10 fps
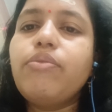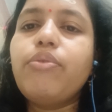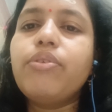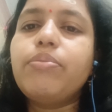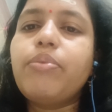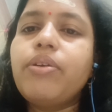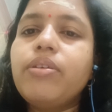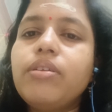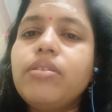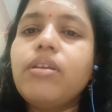Fourth
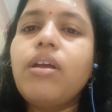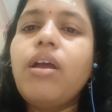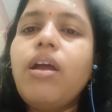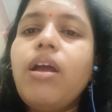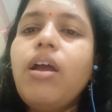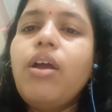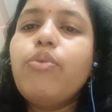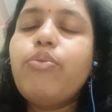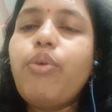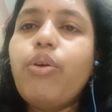point is
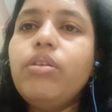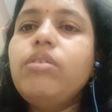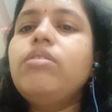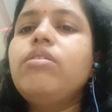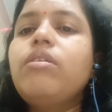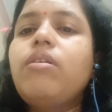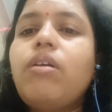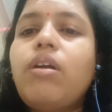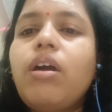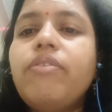for
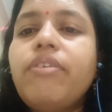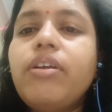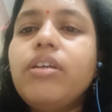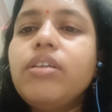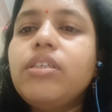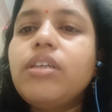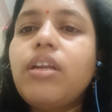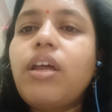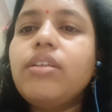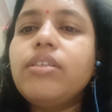converting
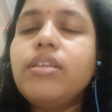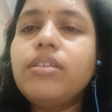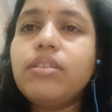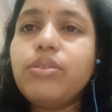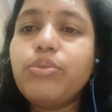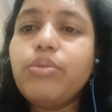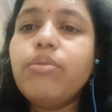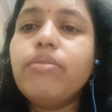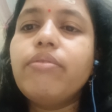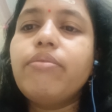sterile seeds to
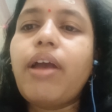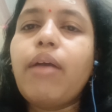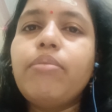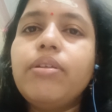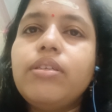viable